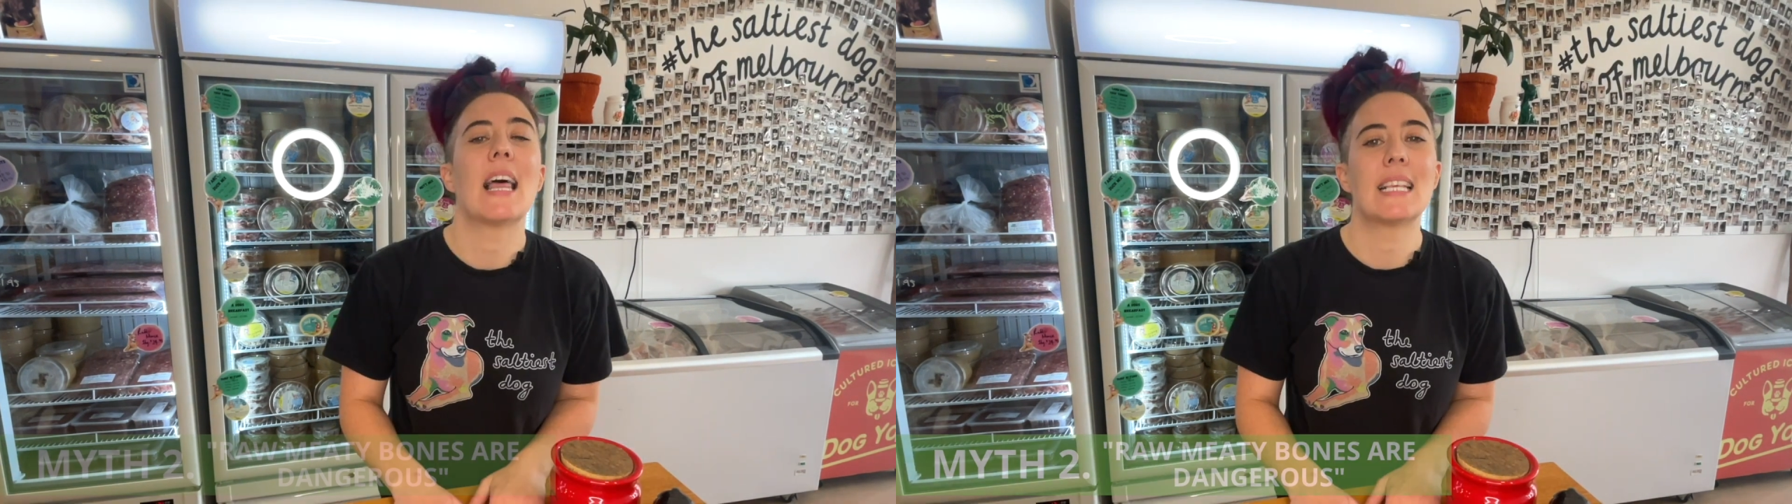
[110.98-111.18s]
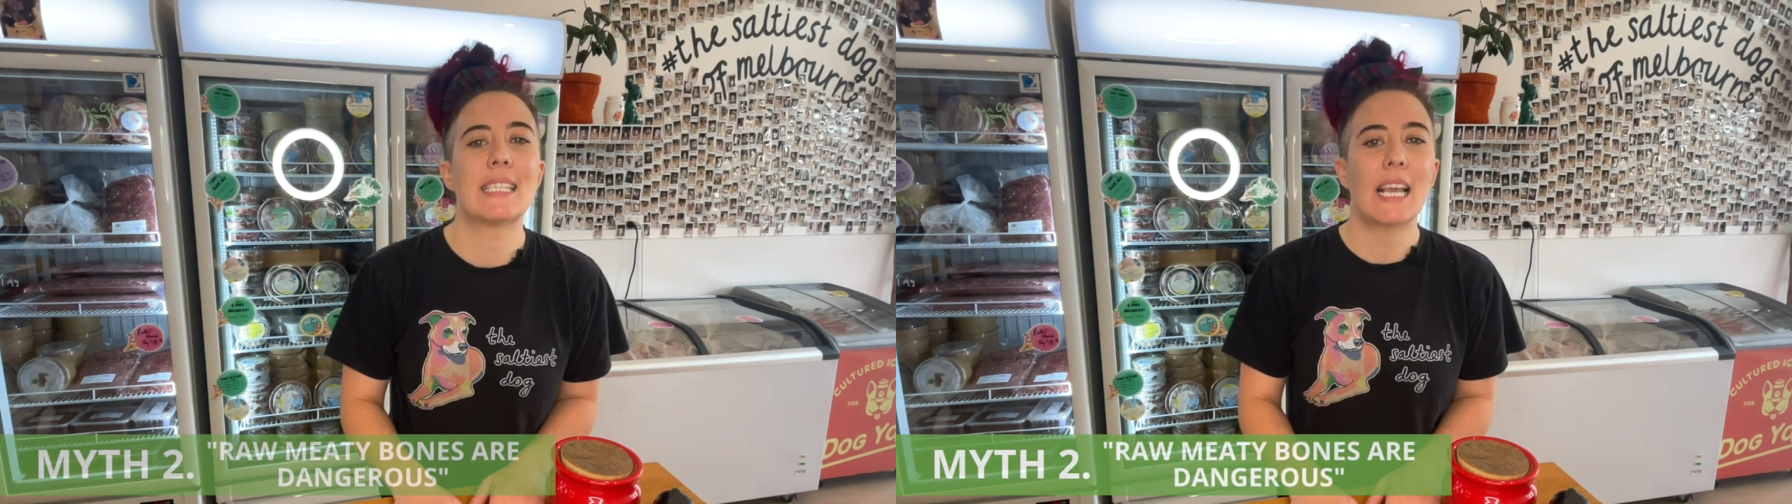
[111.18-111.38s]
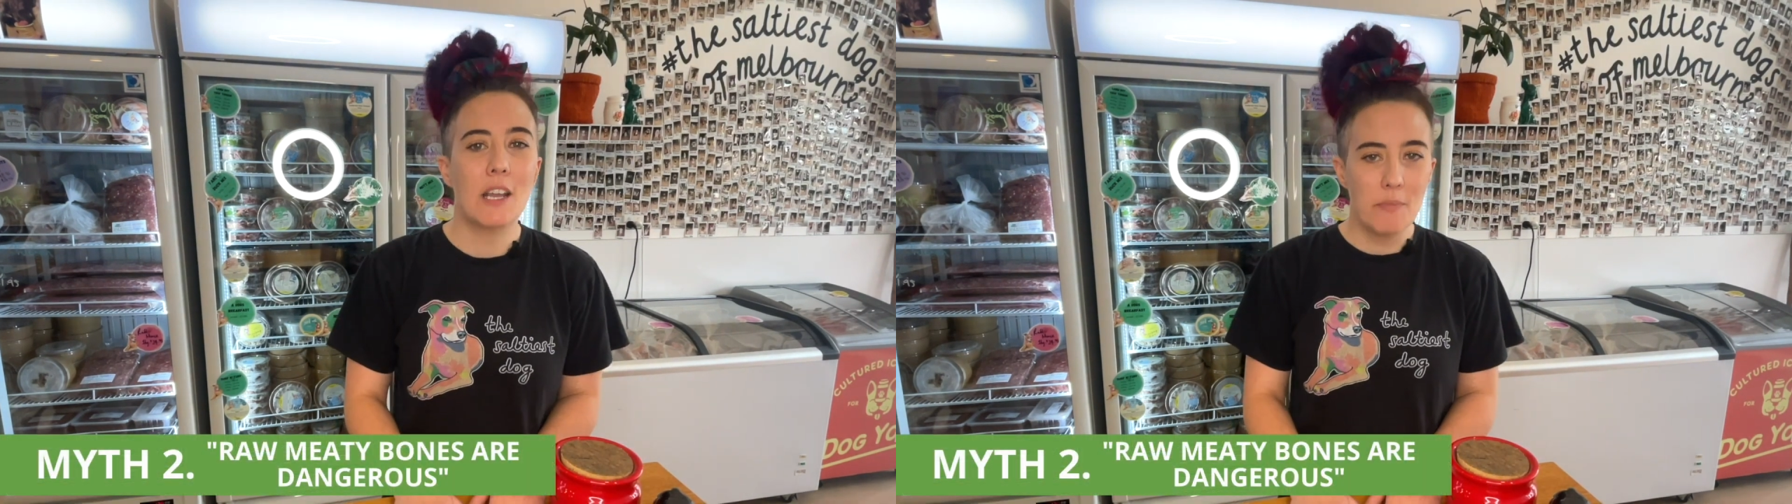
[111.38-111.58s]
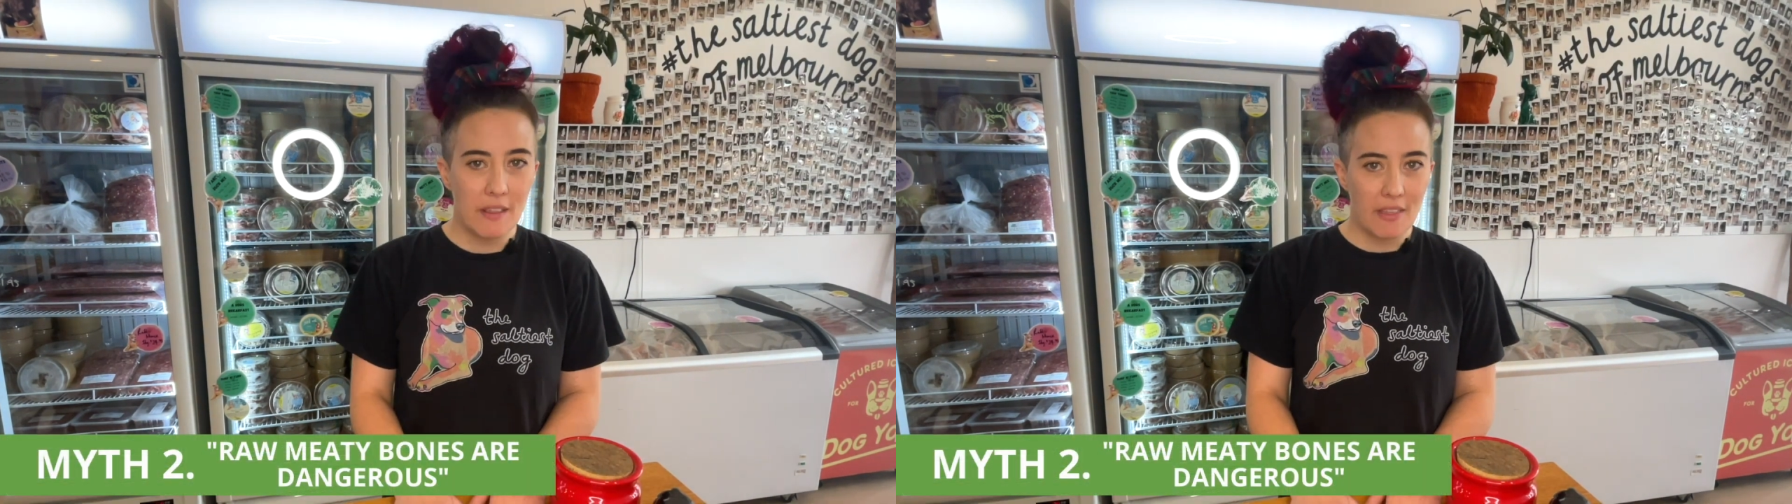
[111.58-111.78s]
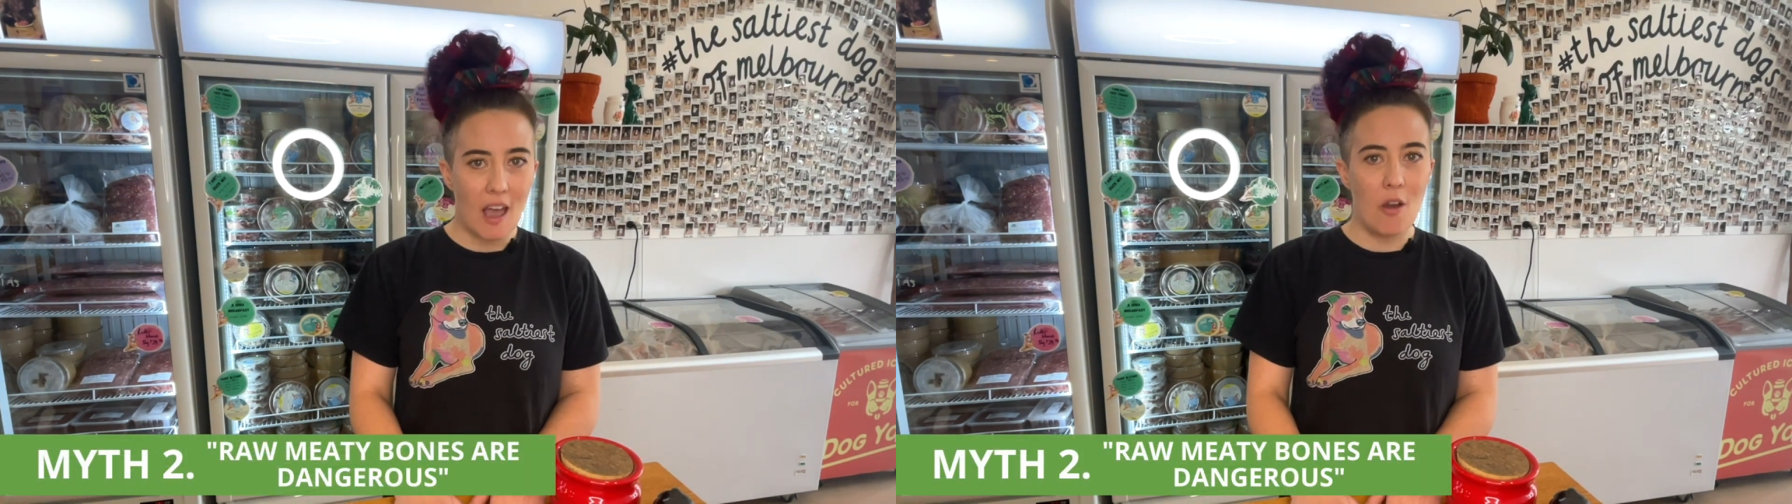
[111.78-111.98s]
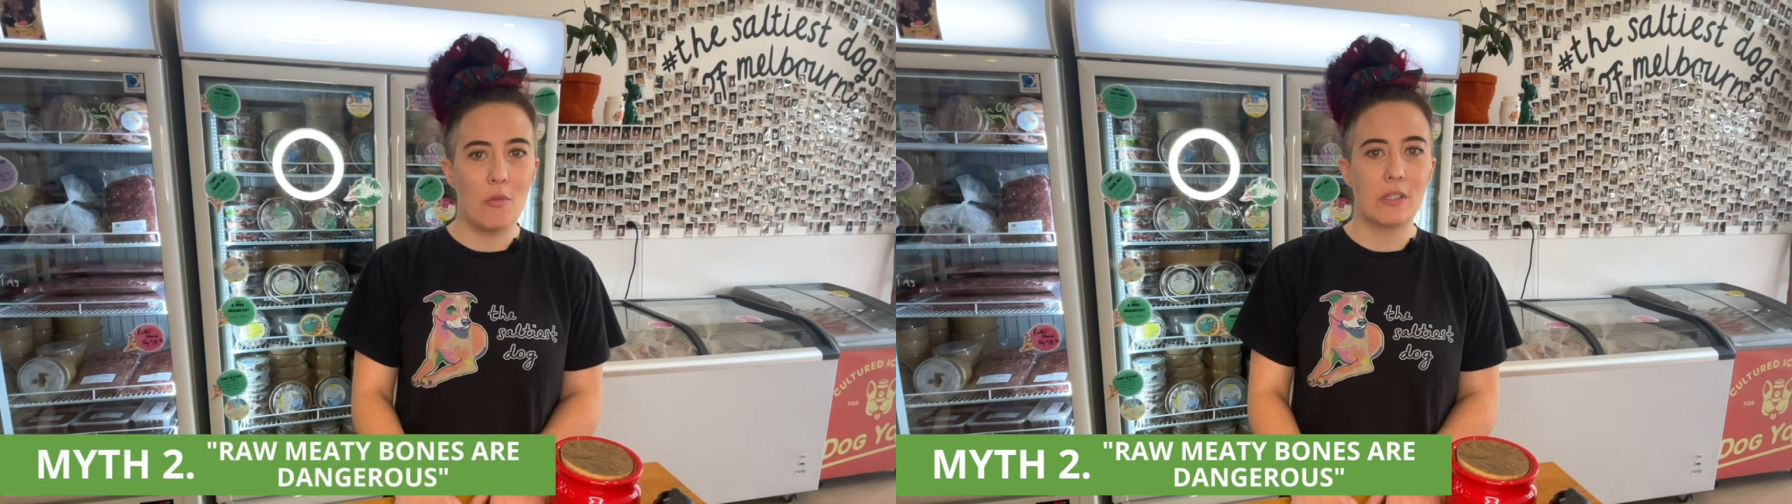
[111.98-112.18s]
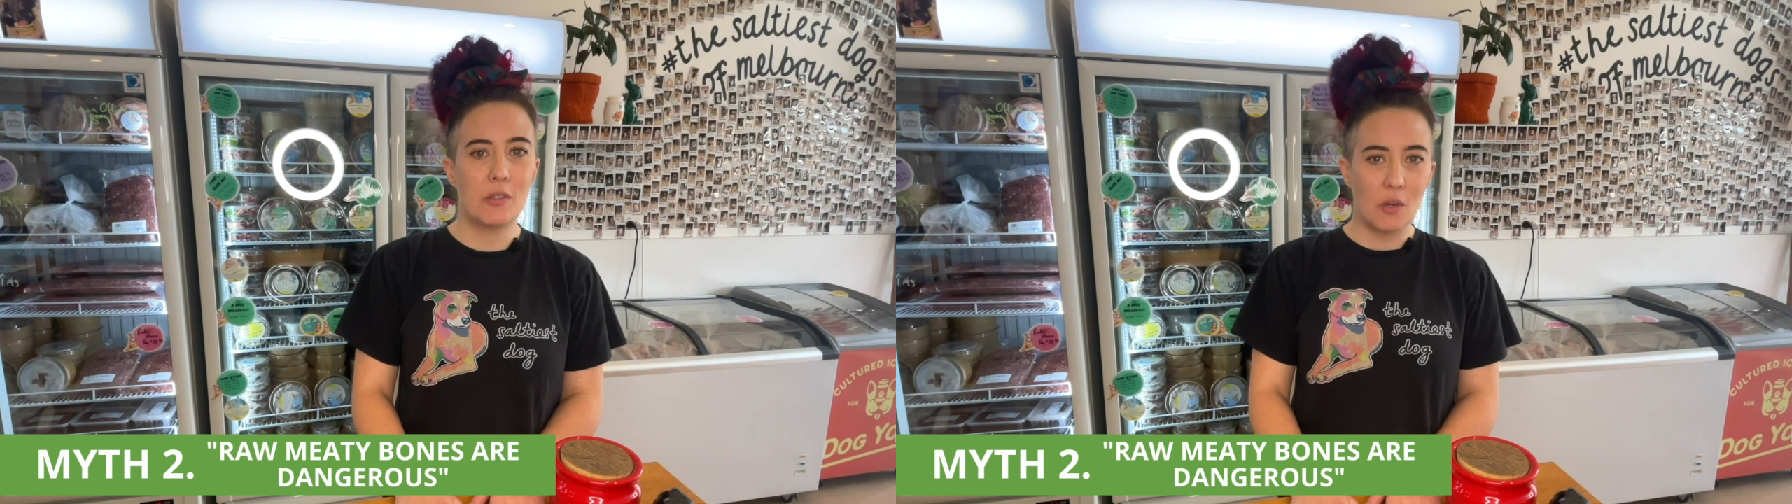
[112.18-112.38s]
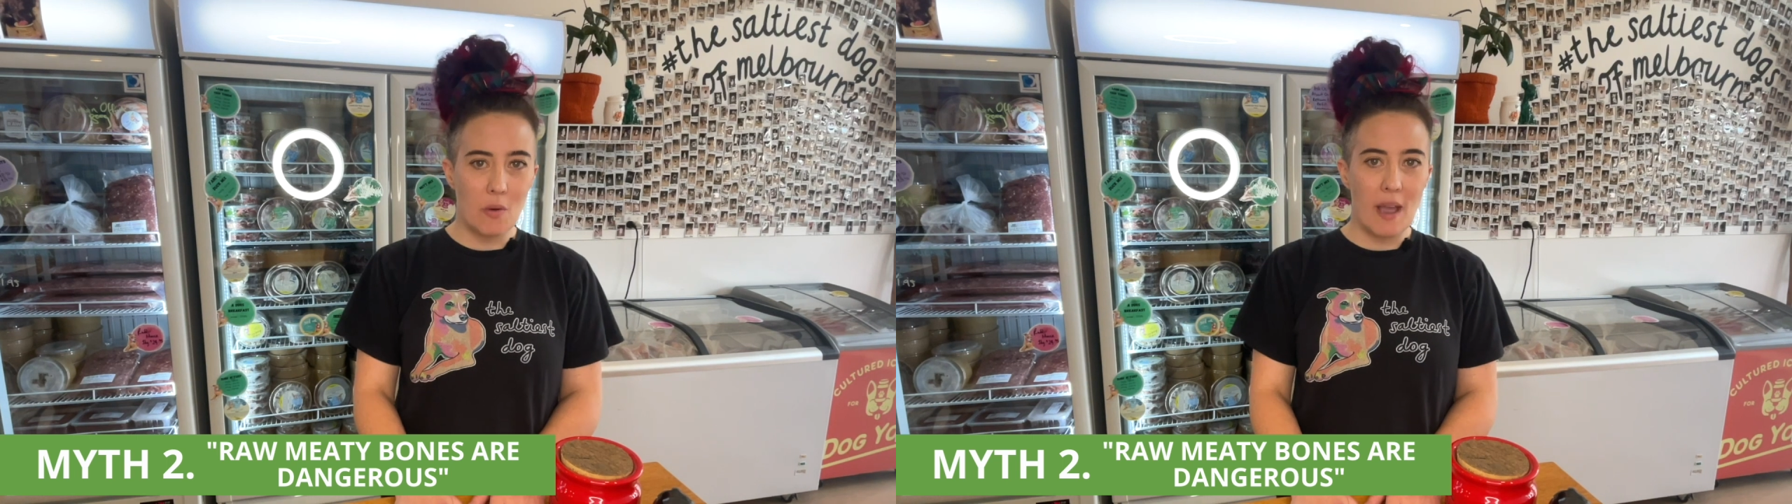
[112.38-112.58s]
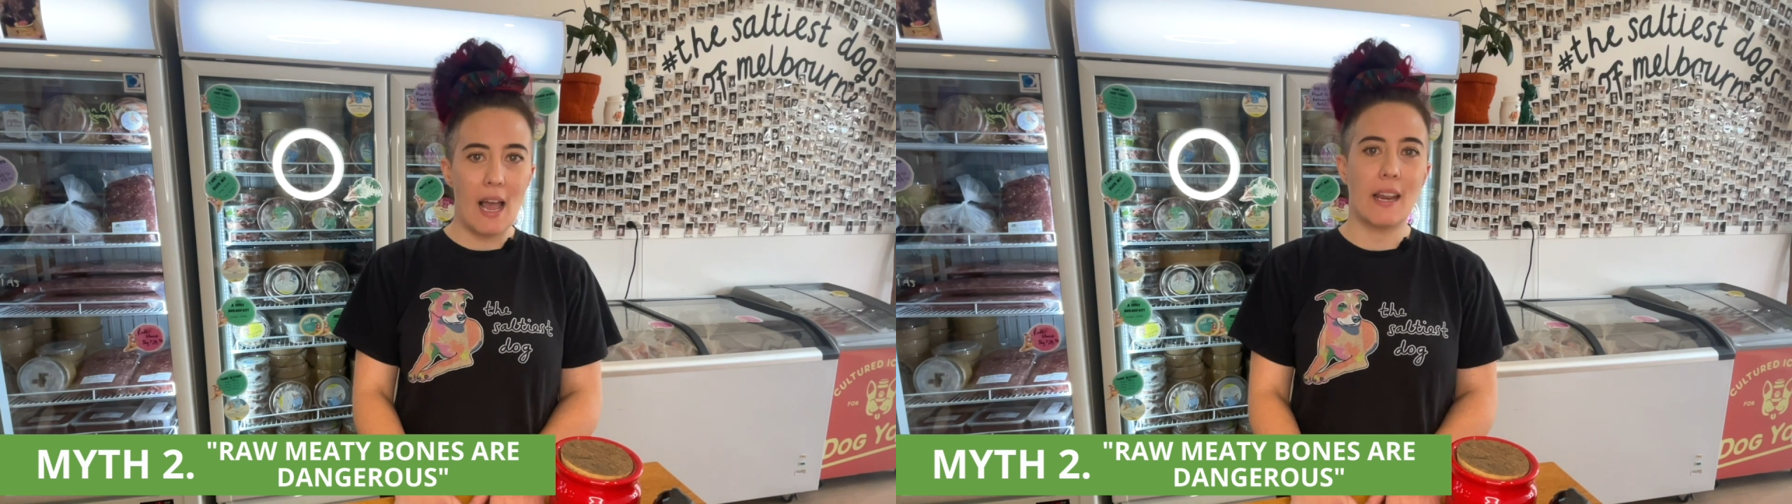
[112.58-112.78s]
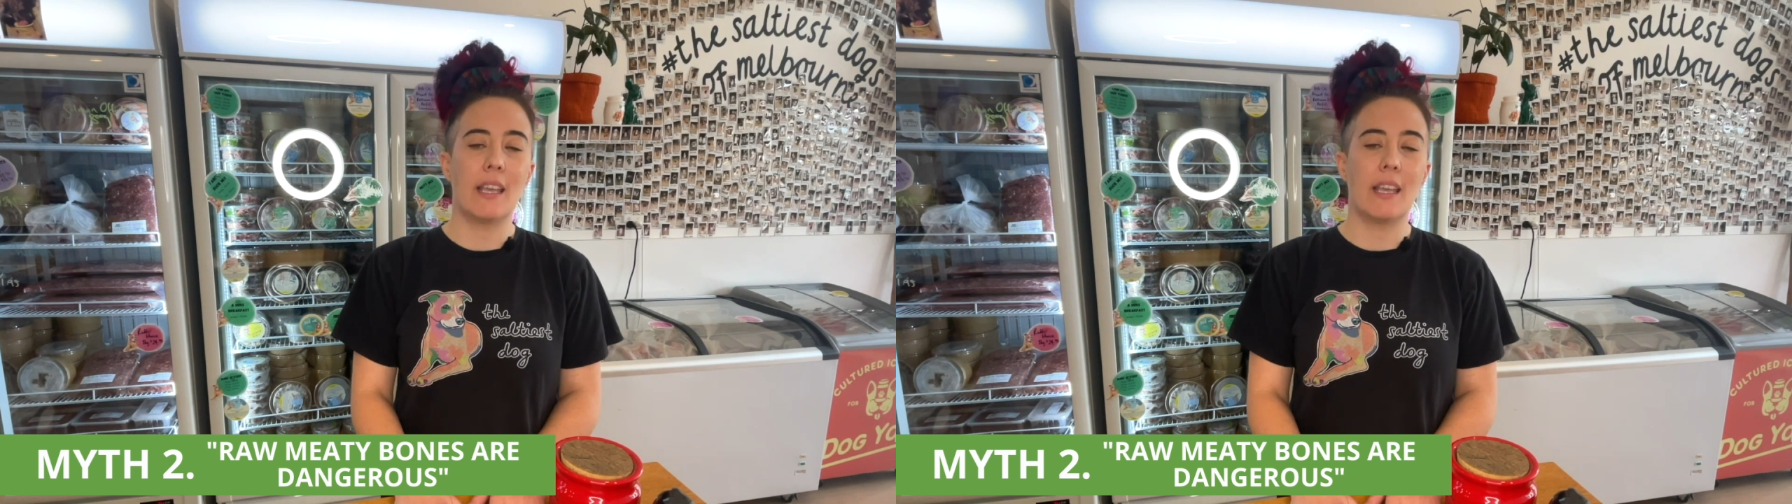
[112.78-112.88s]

The second myth I want to talk about